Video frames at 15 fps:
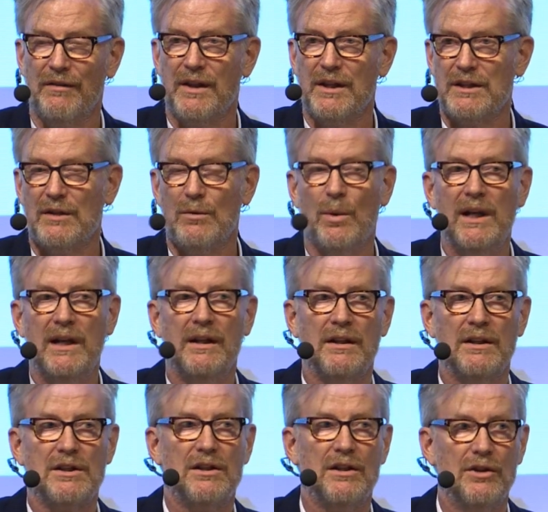there's the
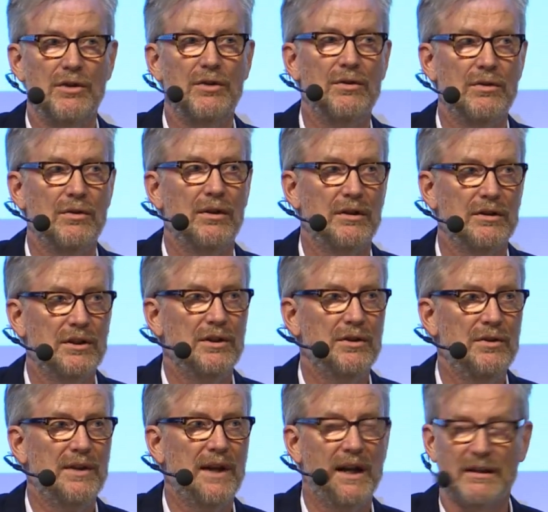willingness to
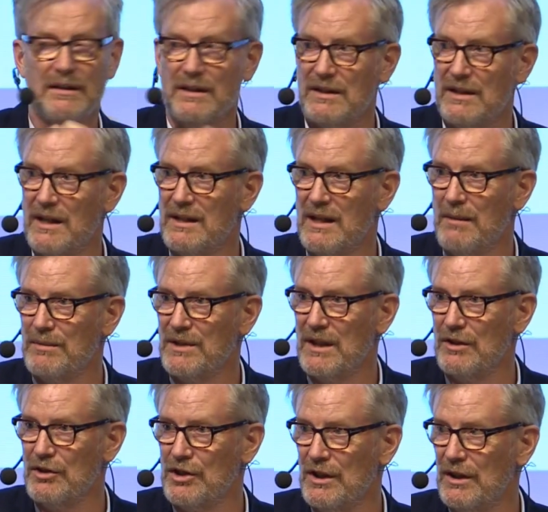do that, to set up
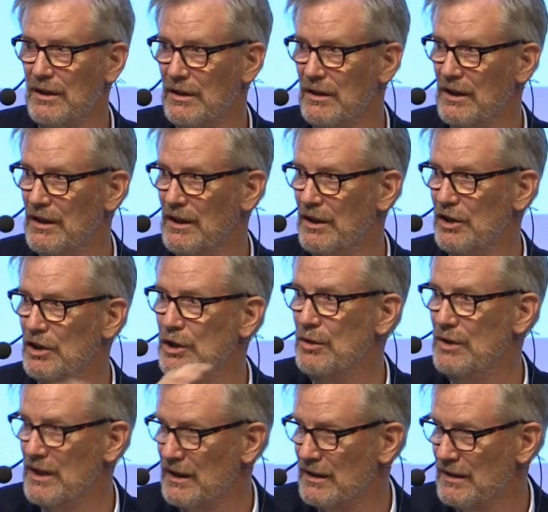such a
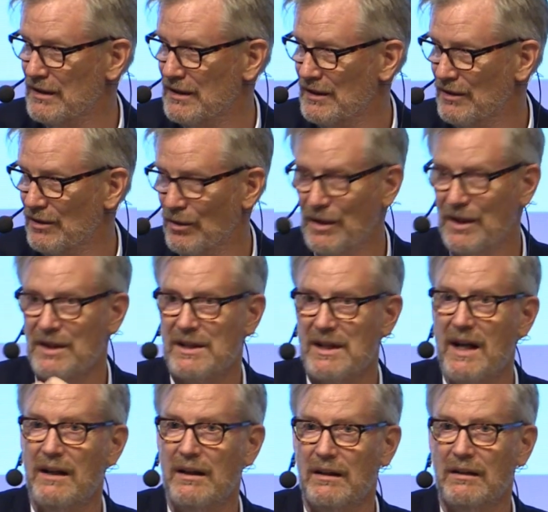unit or a
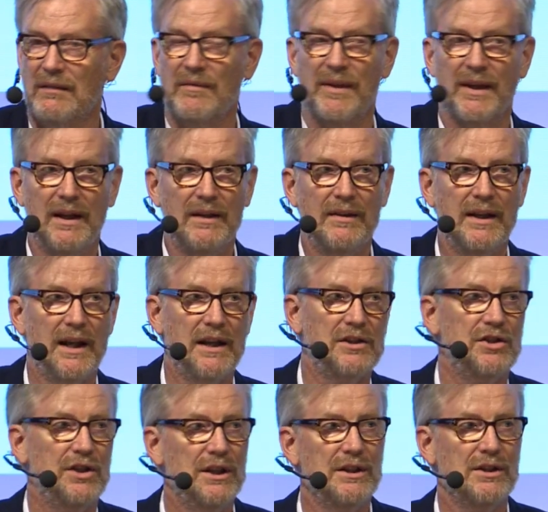cell in the
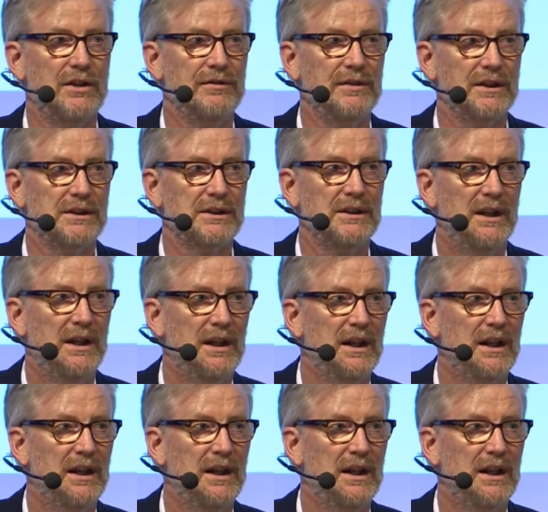SG's office,